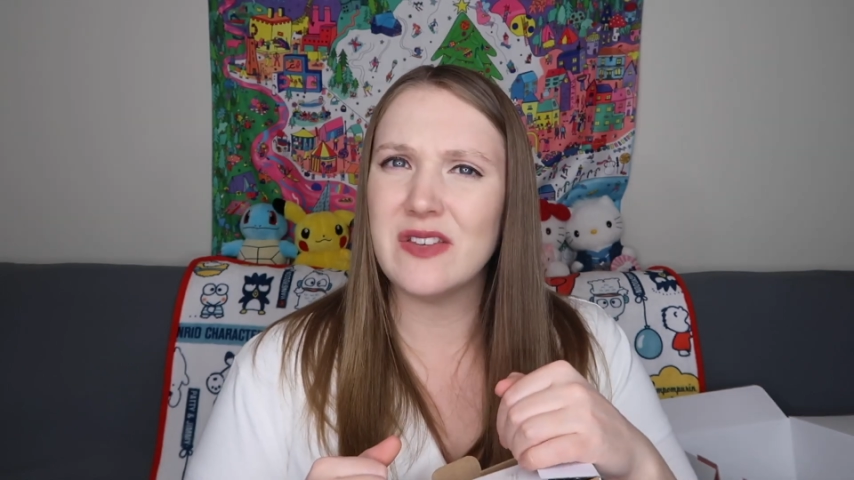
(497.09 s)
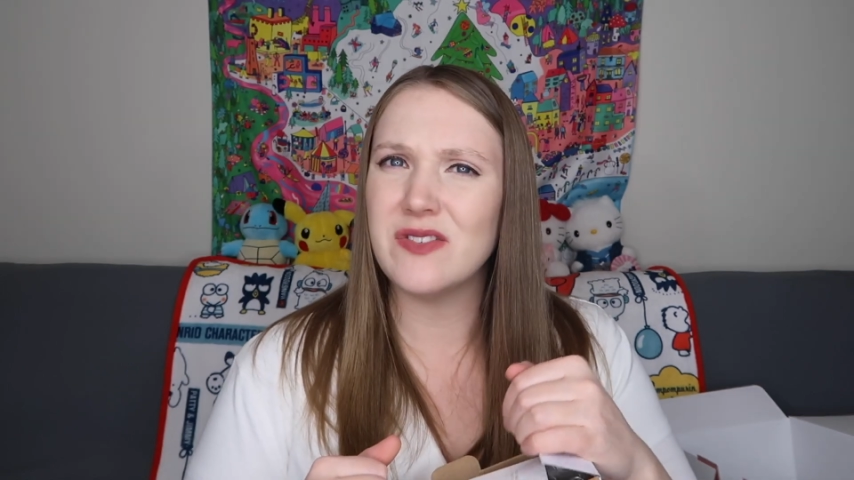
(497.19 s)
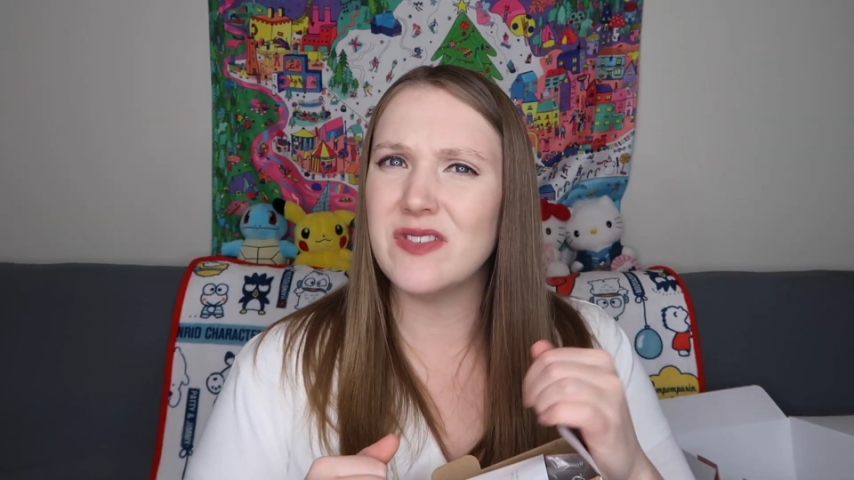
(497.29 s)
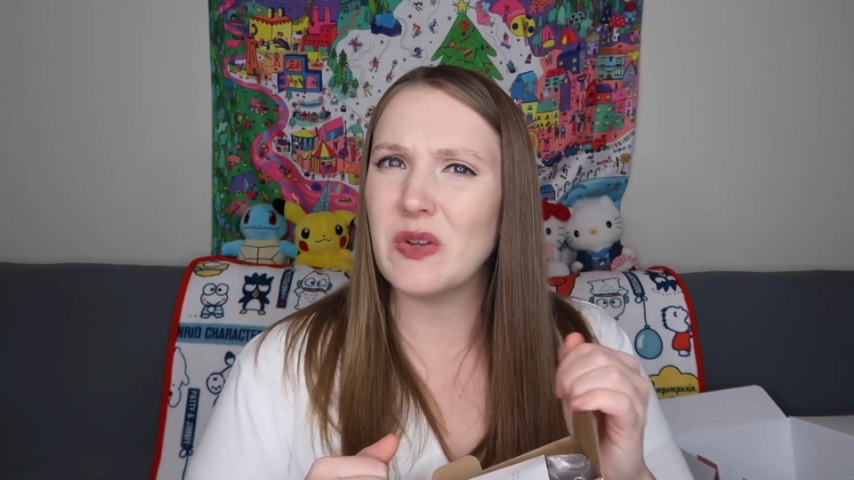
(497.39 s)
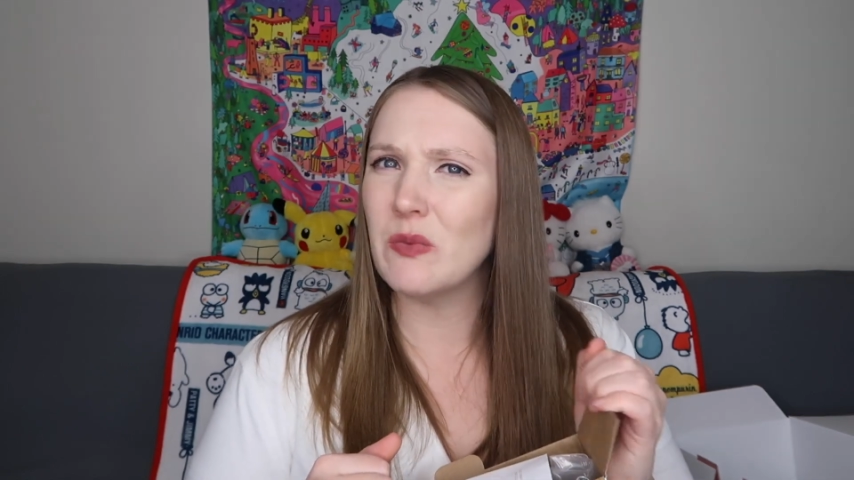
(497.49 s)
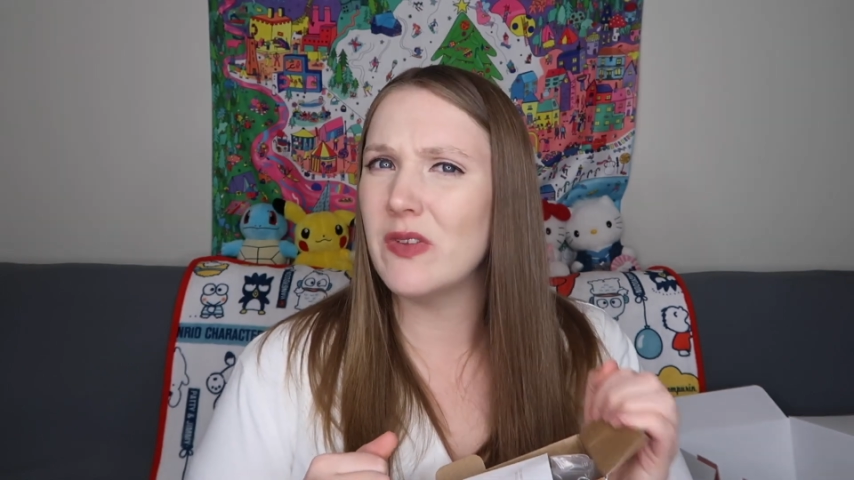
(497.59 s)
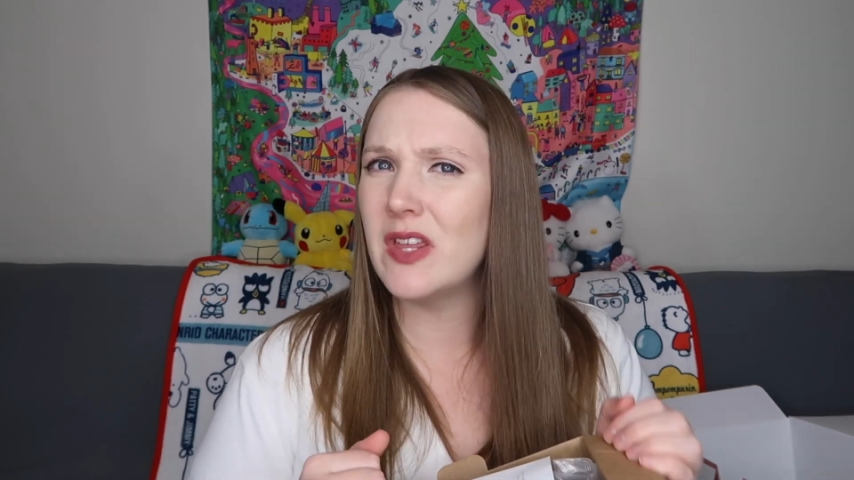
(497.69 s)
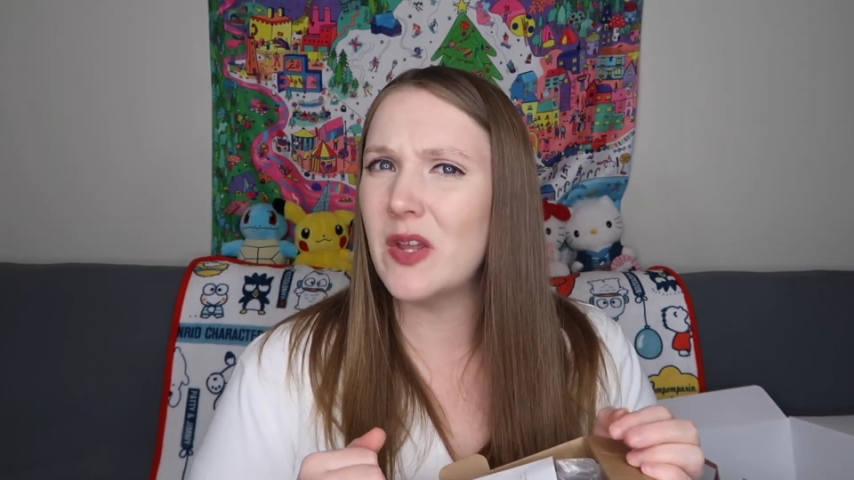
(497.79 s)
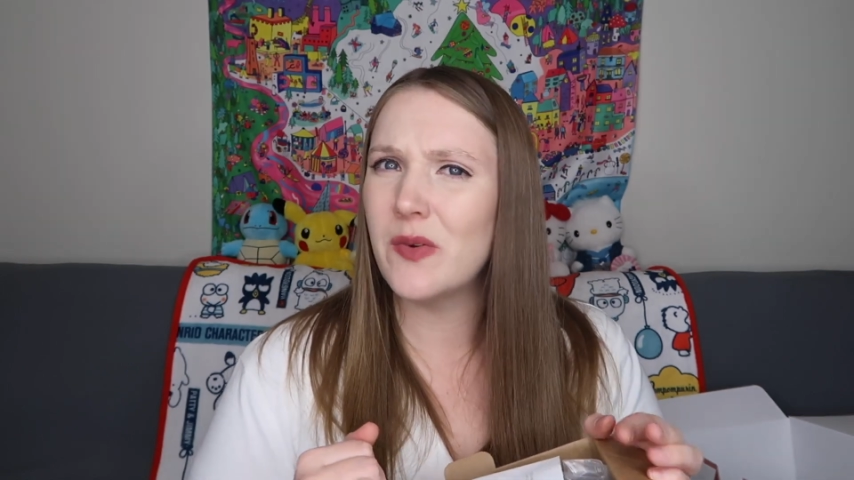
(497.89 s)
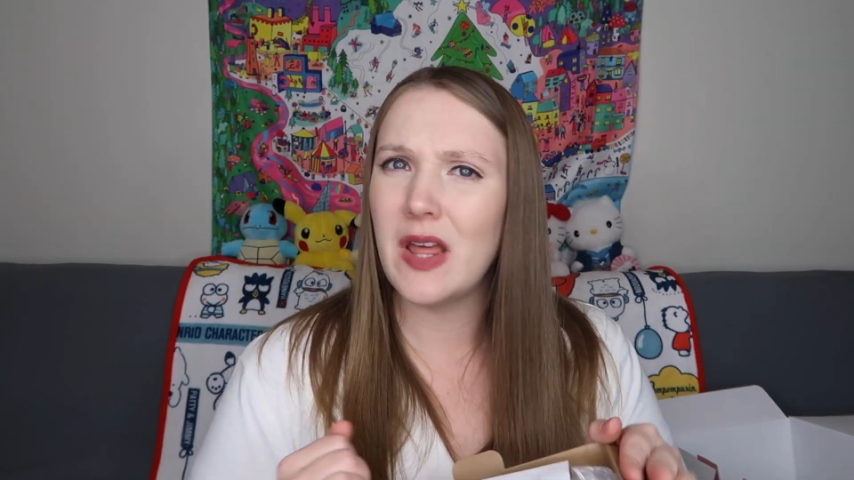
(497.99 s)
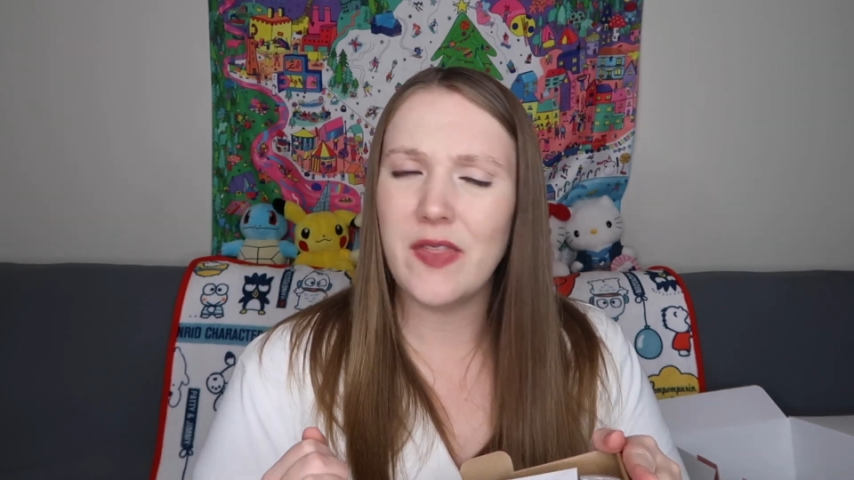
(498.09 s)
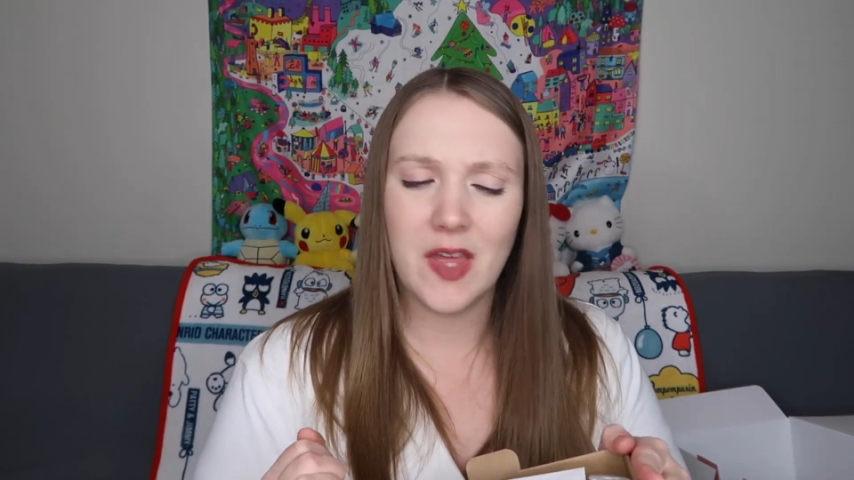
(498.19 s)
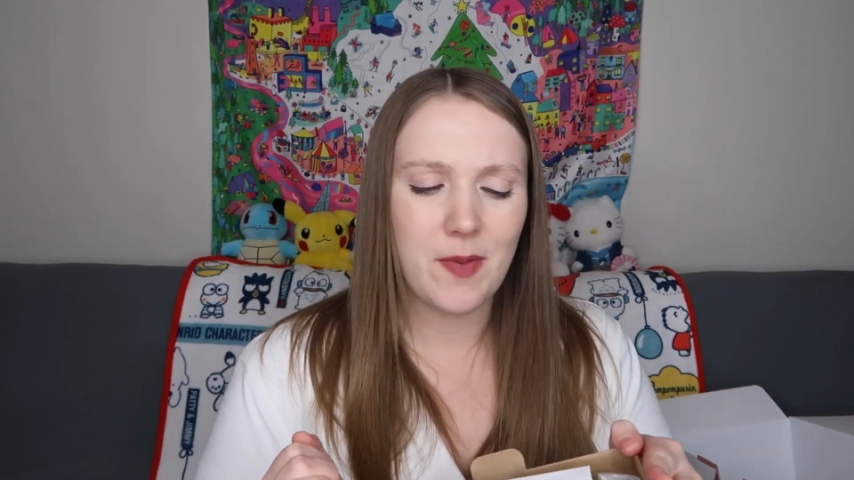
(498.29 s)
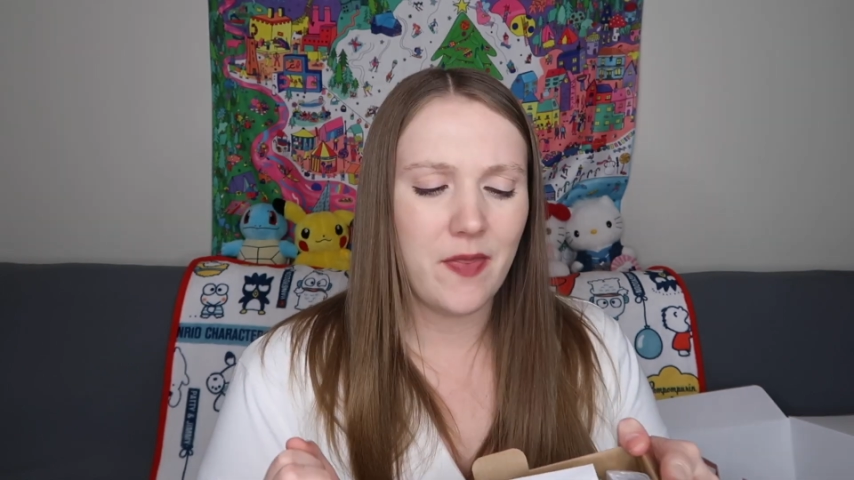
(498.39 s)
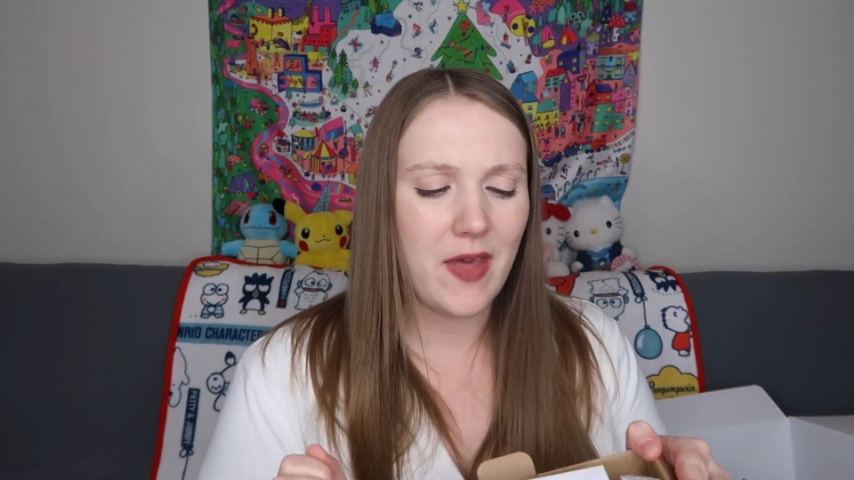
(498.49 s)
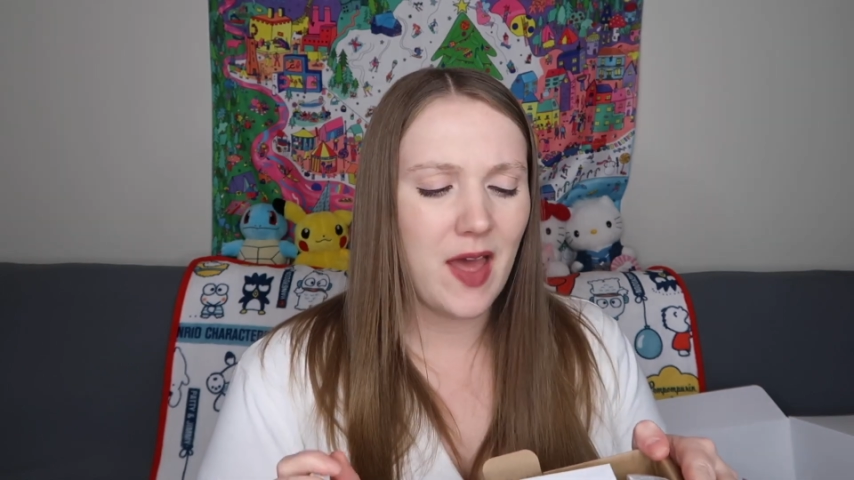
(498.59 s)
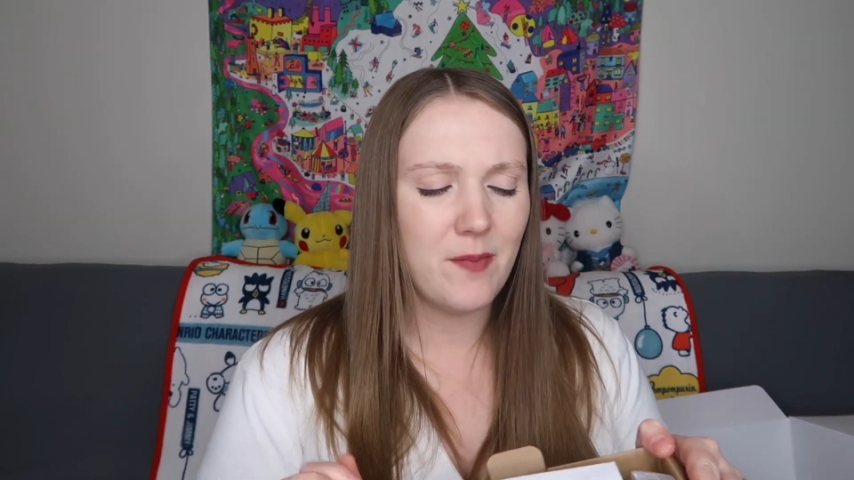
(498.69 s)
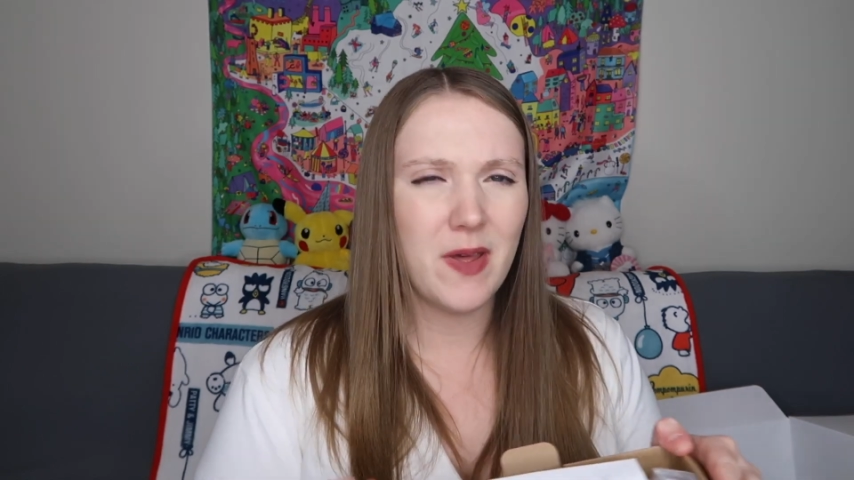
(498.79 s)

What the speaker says: I don't really know what I think about that,